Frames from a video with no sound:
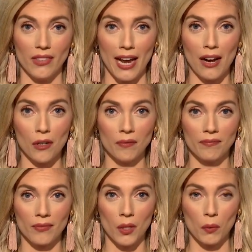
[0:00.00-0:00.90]
Now,
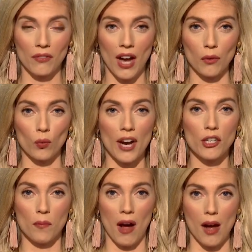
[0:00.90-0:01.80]
we've got
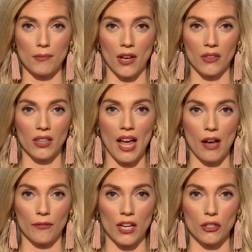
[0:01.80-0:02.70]
rage mobs on the
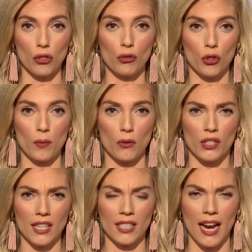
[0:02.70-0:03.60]
left and YouTube who
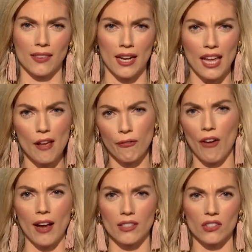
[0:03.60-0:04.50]
dictate that if
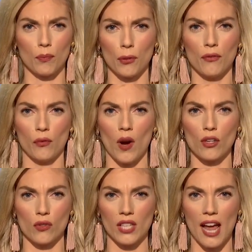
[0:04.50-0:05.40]
I disapprove of what
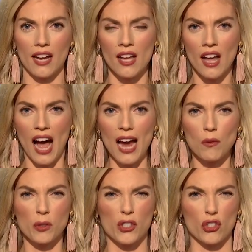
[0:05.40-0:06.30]
you say, I
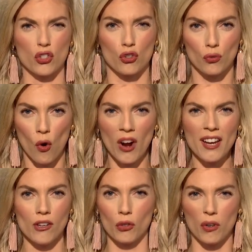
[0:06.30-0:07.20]
will
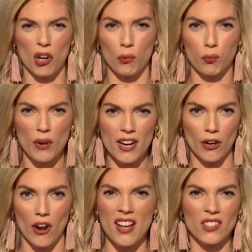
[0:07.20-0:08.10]
destroy your
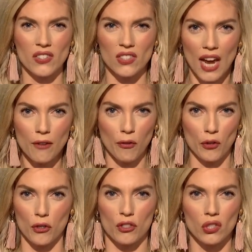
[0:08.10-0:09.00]
career,
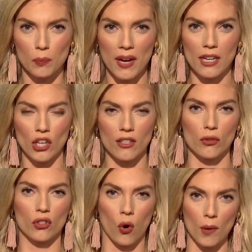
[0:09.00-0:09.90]
stifle your speech, and
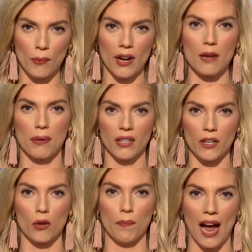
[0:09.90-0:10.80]
use corporate and
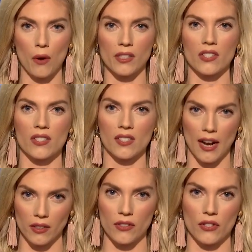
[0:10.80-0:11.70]
political power to
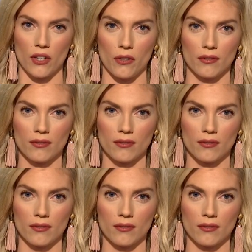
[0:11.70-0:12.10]
silence you.